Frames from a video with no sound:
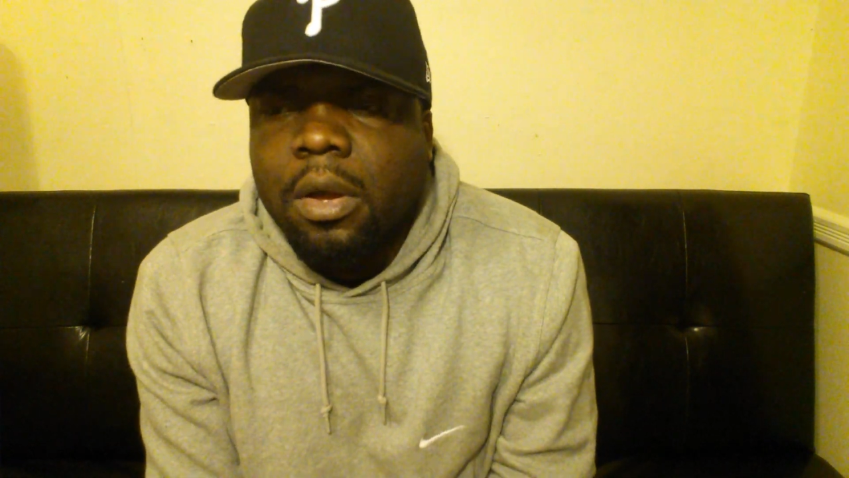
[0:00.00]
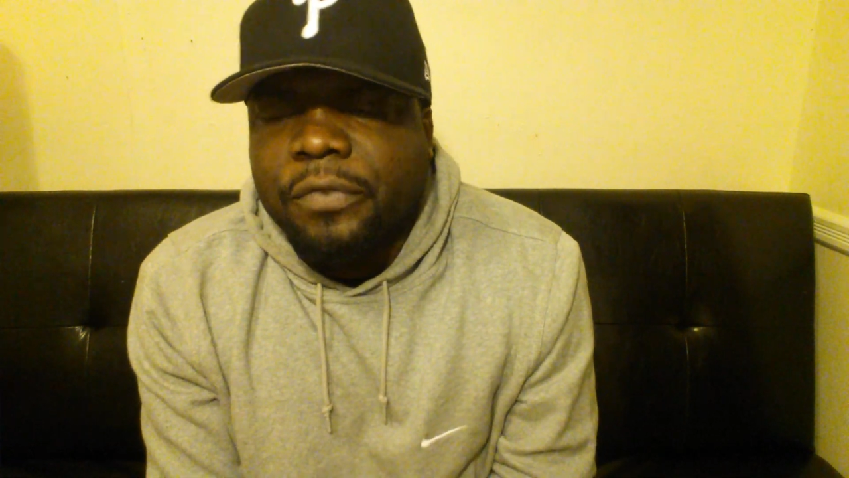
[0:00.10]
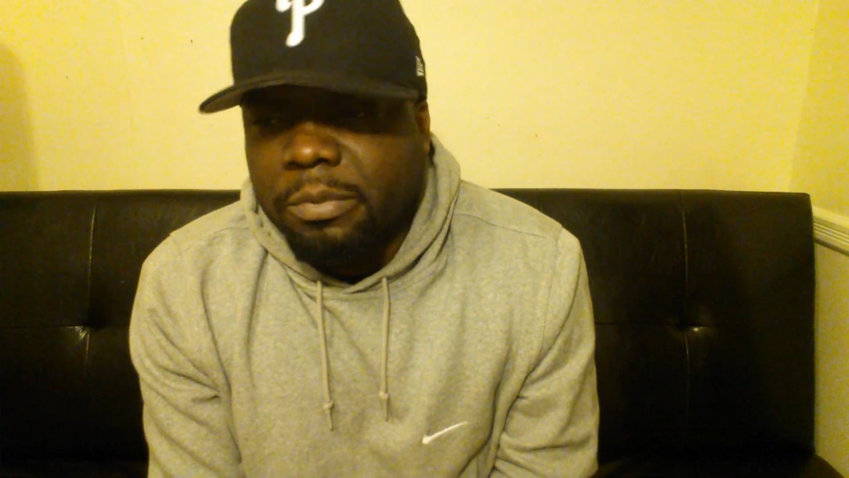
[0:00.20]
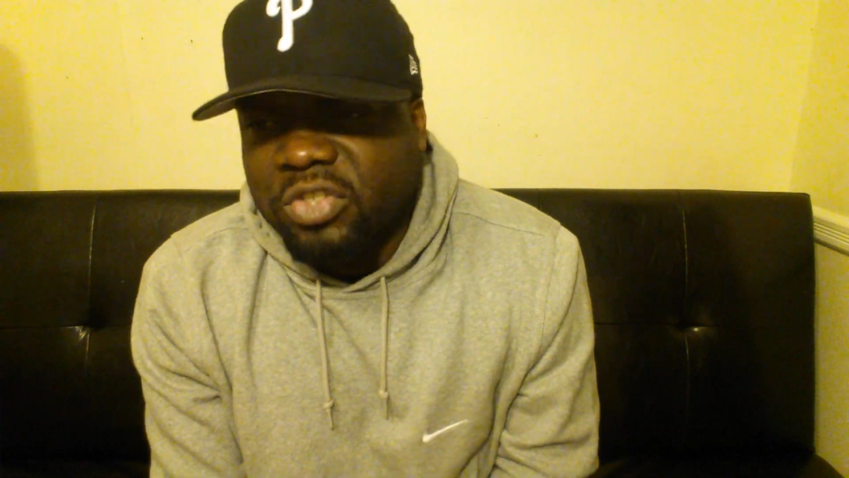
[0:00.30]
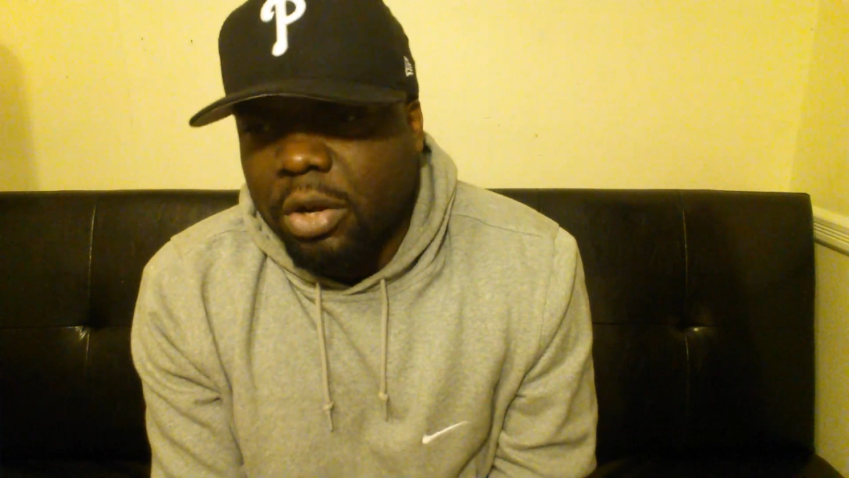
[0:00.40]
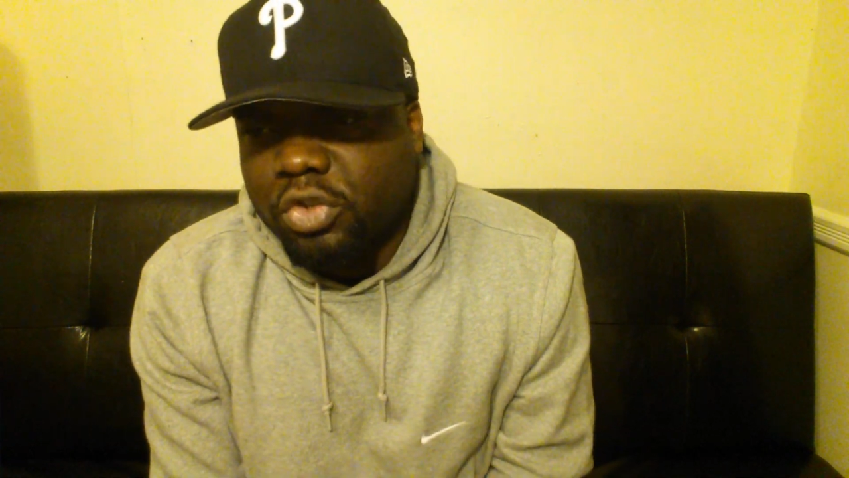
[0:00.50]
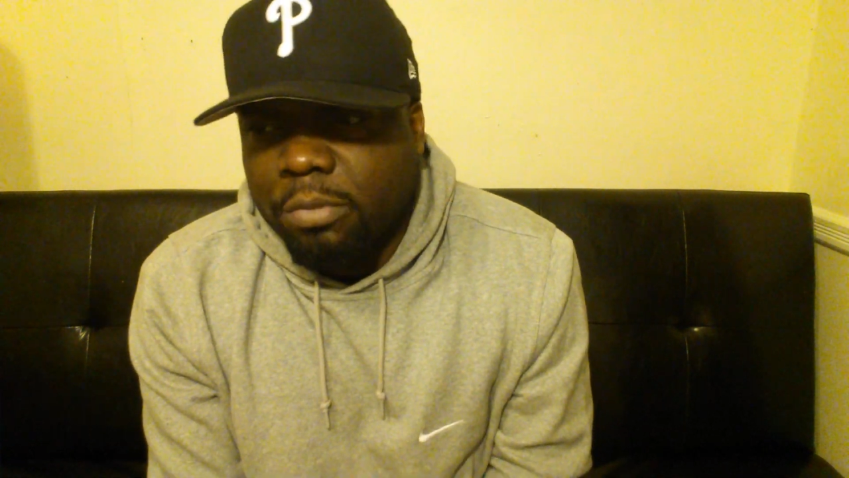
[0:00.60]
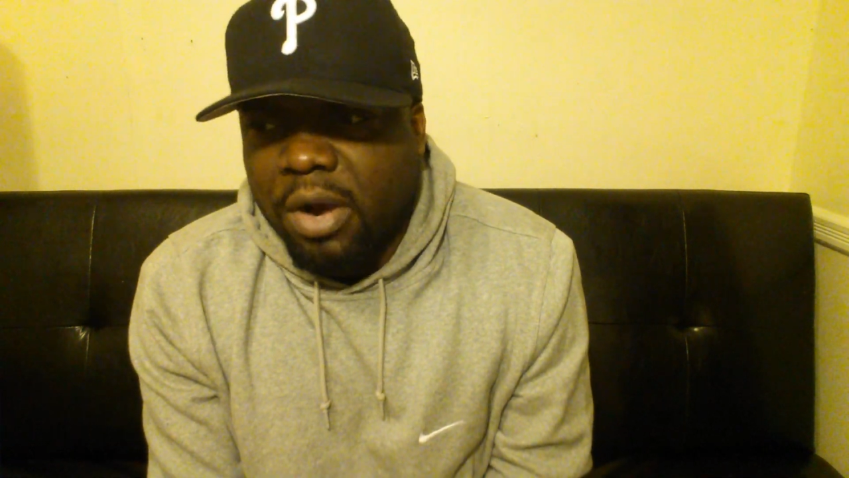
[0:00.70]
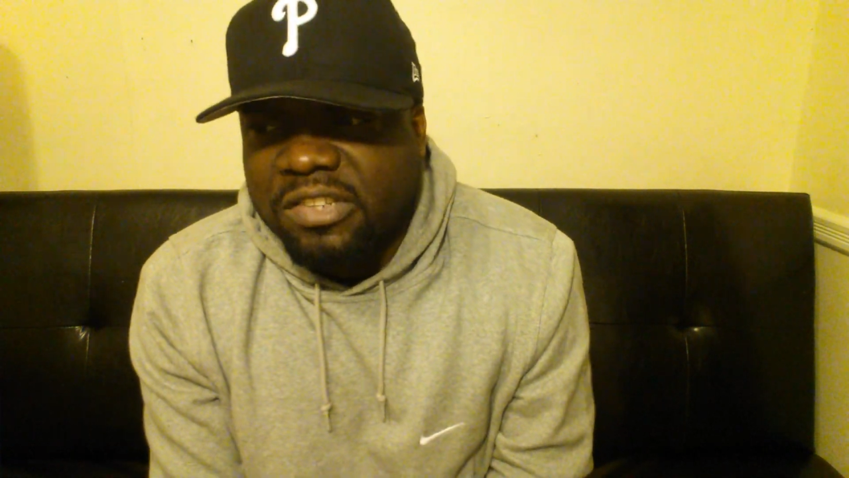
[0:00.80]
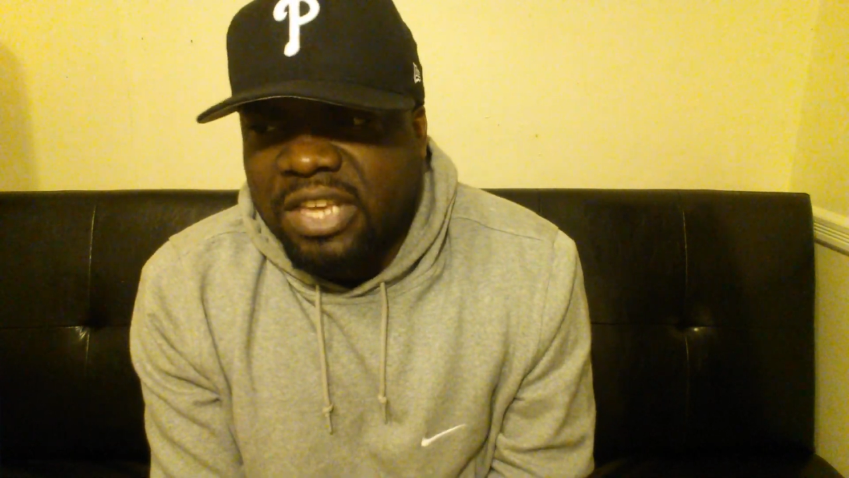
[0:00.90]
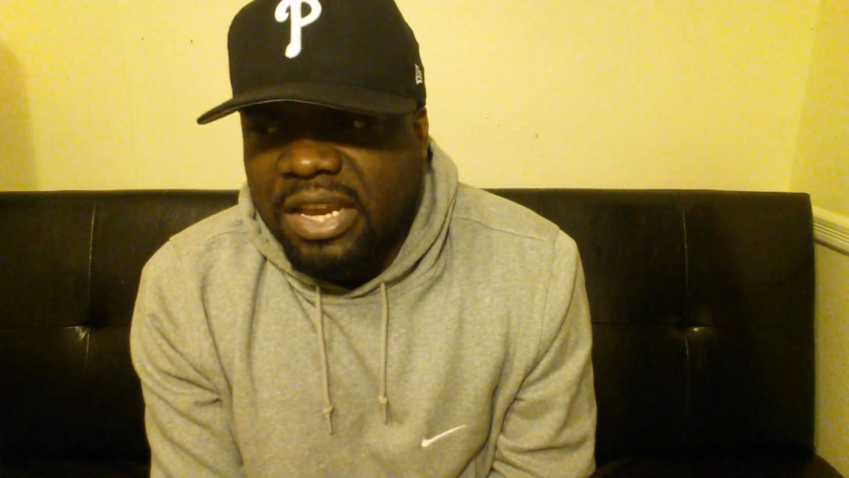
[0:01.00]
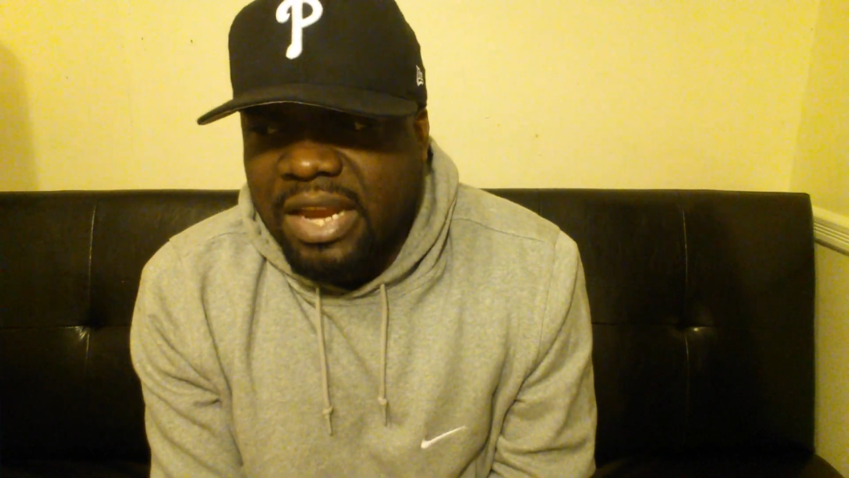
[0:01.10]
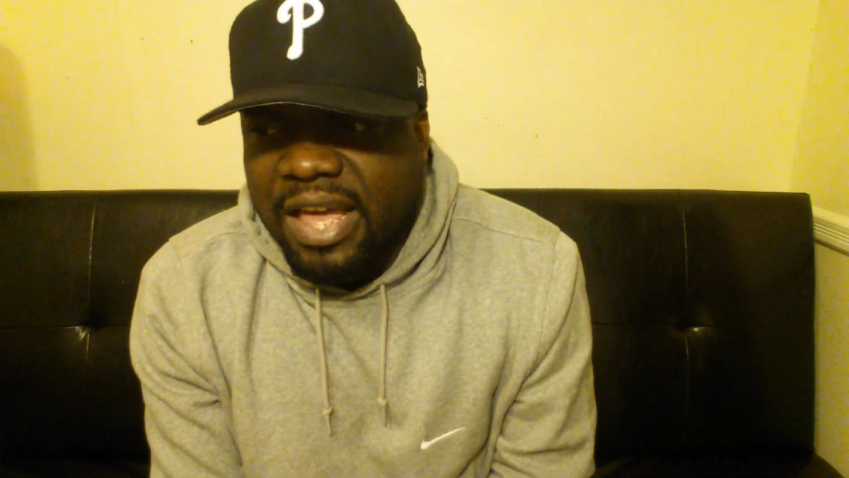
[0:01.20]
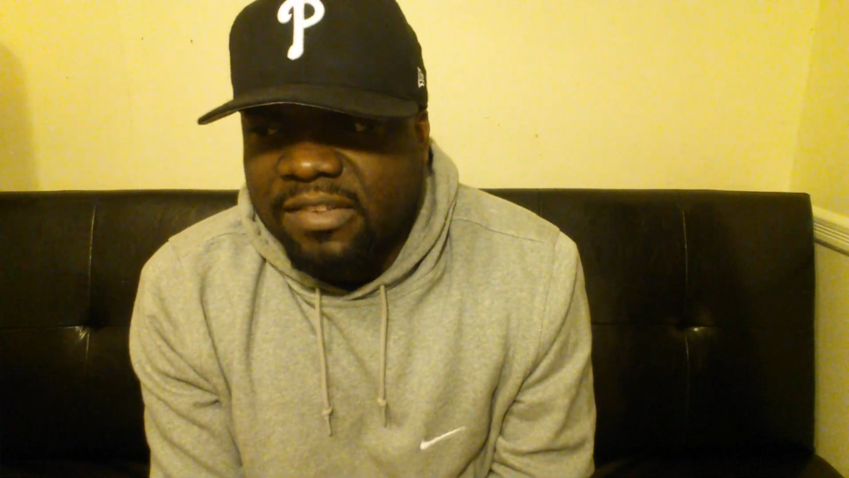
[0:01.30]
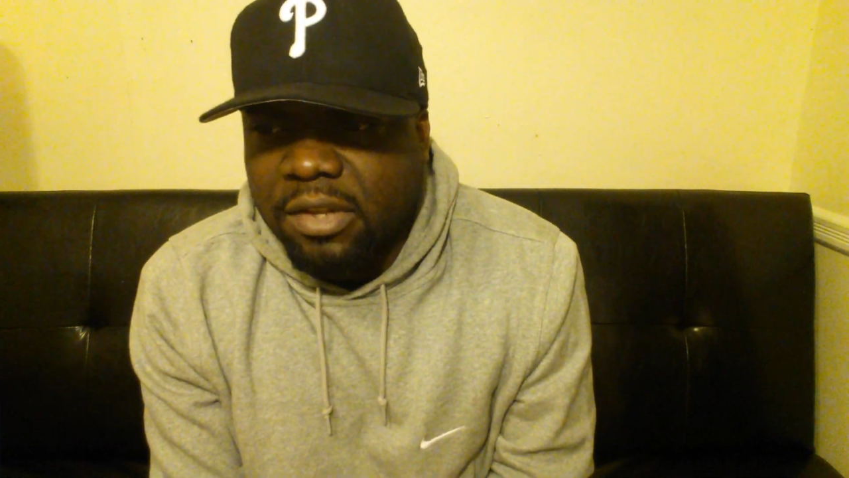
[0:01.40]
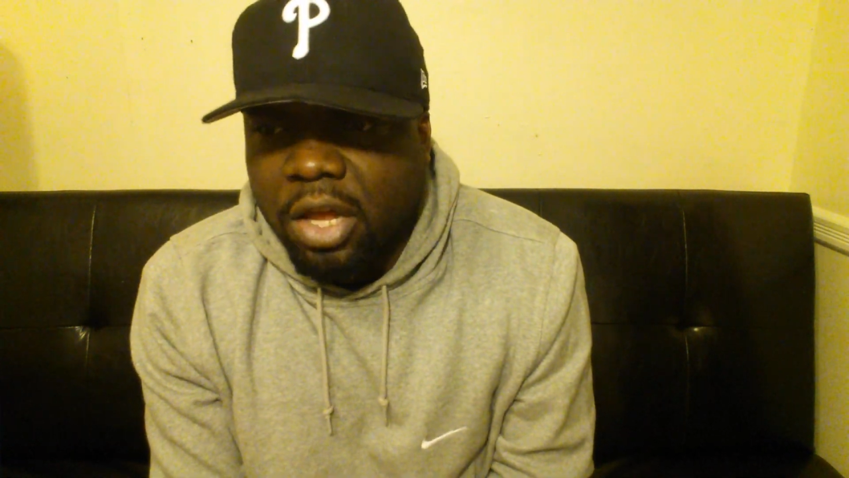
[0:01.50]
from Sergio Martinez